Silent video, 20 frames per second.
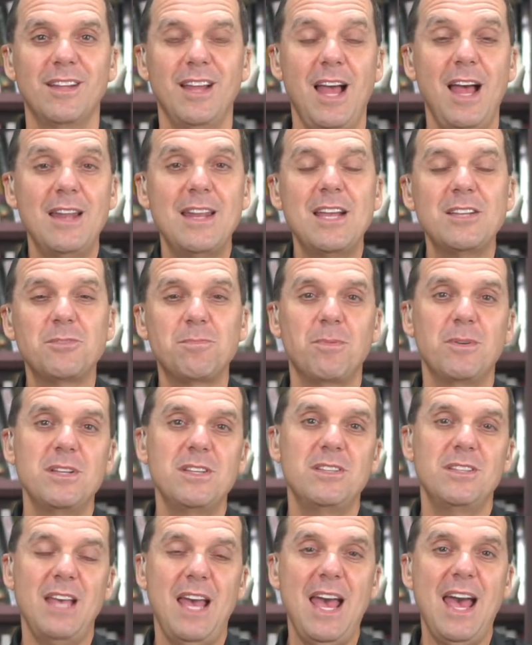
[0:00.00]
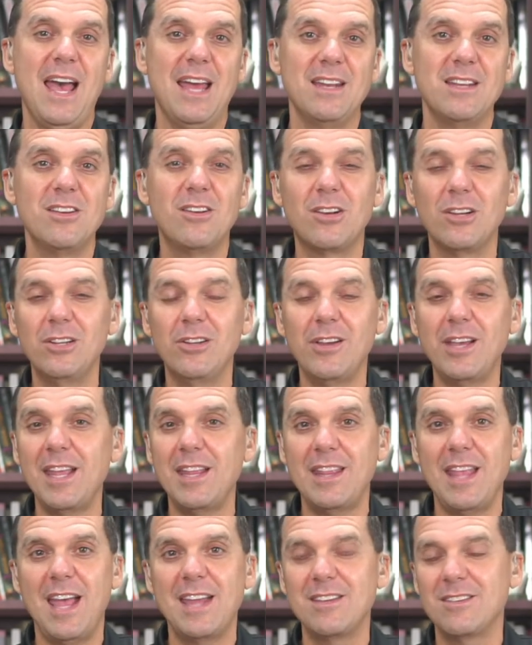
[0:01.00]
Uh, that's pretty sad. You could look
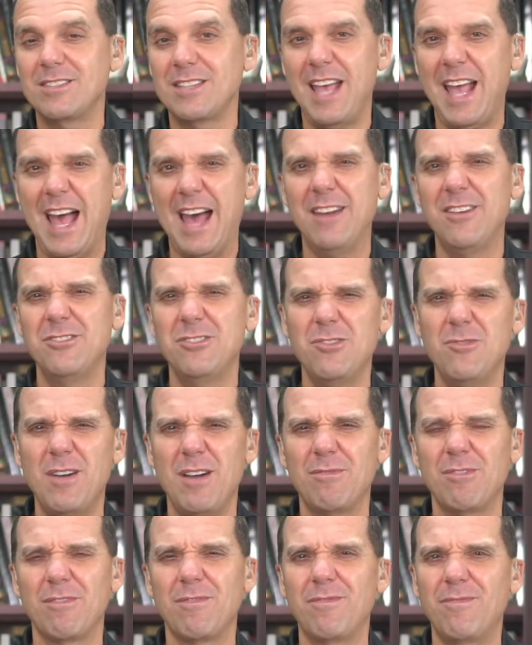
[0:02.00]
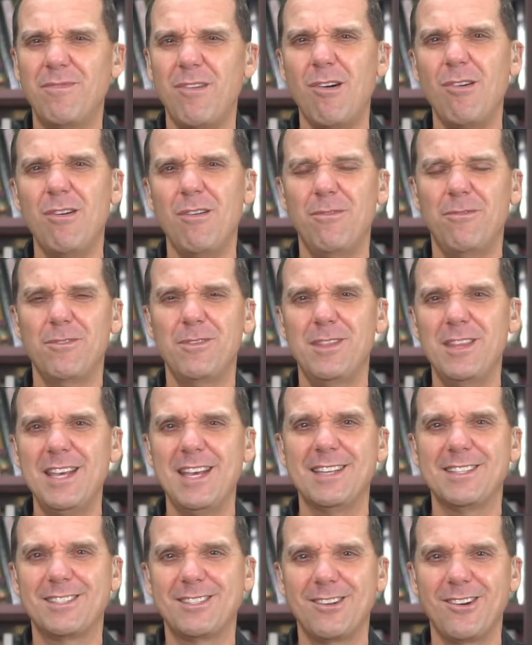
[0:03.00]
at that and you say, how did you ever fall for
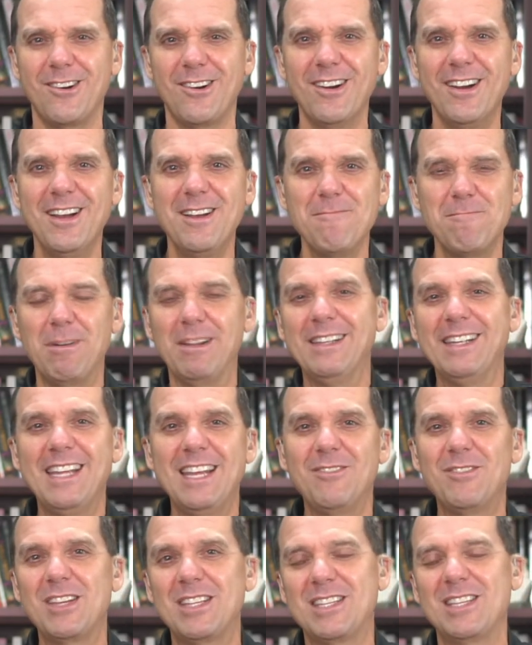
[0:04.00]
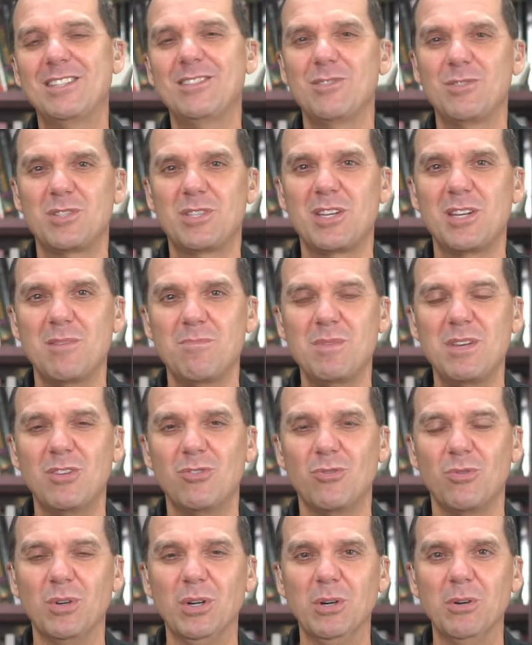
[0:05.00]
this or believe that this is going to be
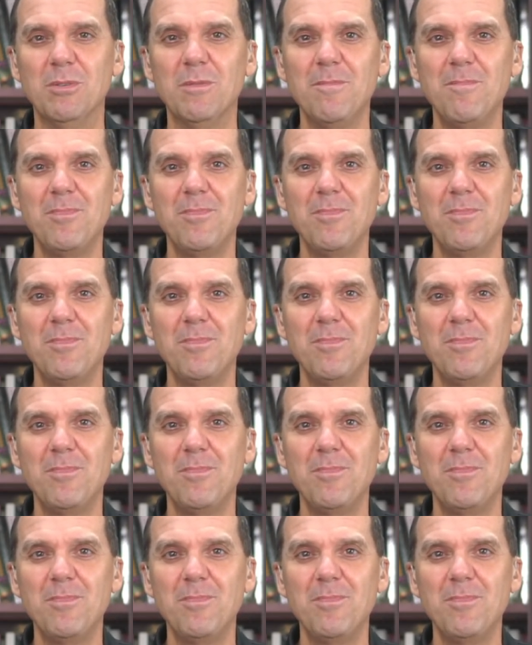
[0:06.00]
true?